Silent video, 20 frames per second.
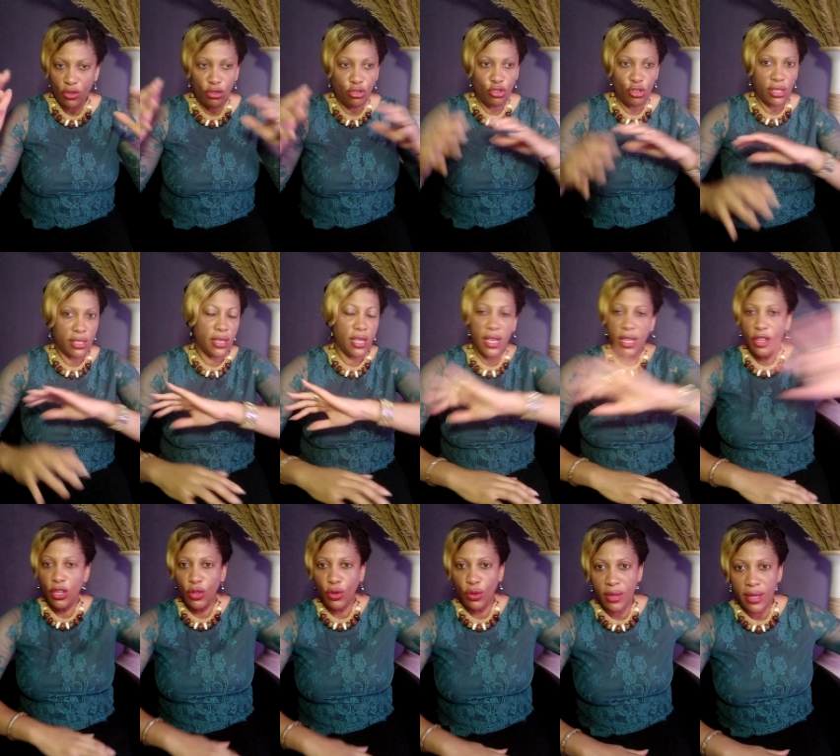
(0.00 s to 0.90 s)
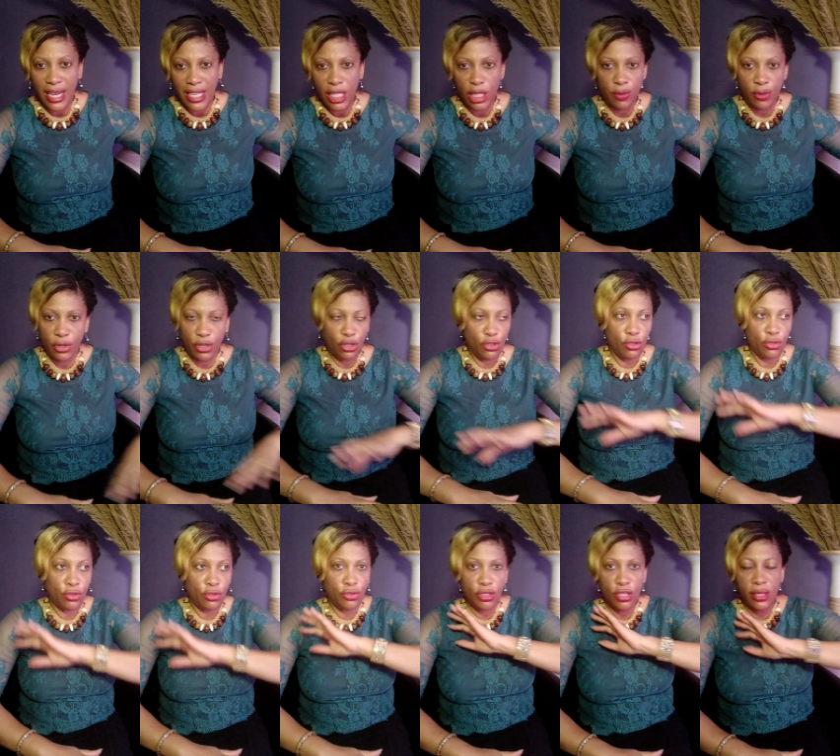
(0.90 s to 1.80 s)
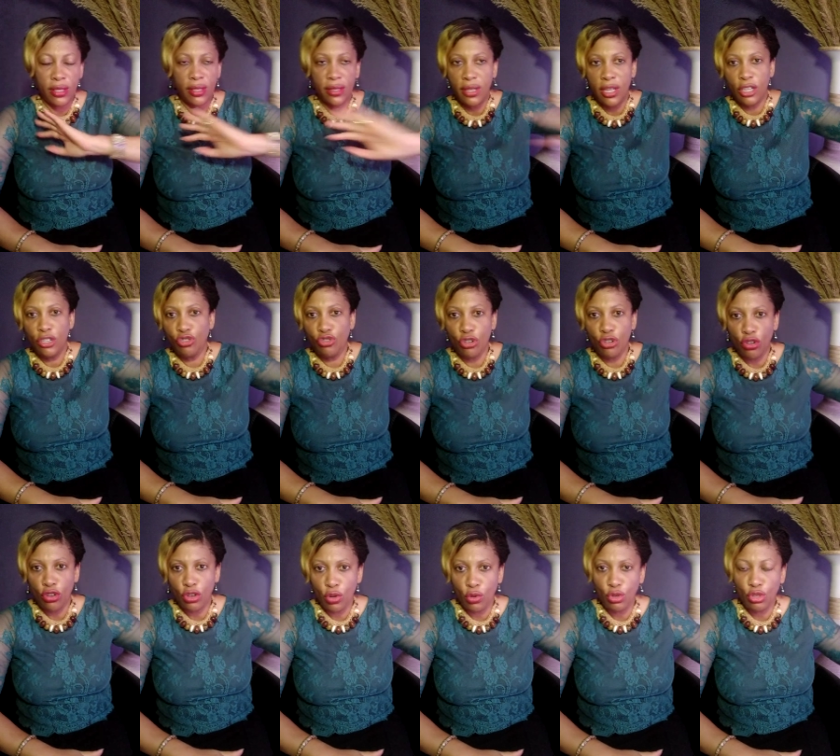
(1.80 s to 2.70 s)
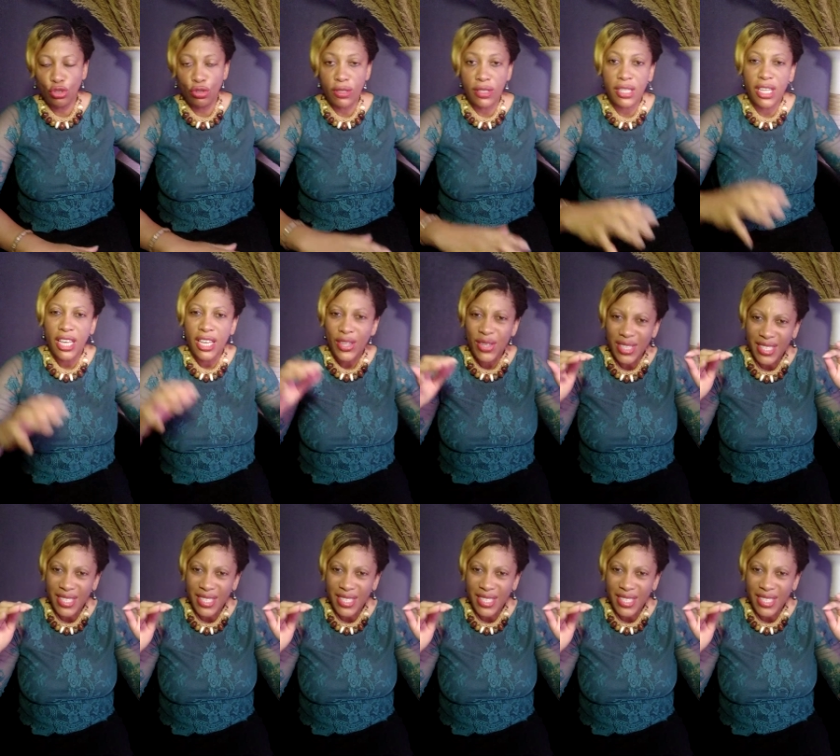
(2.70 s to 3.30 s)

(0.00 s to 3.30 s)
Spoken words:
You don't just, cast inspiration, you don't just draw conclusions.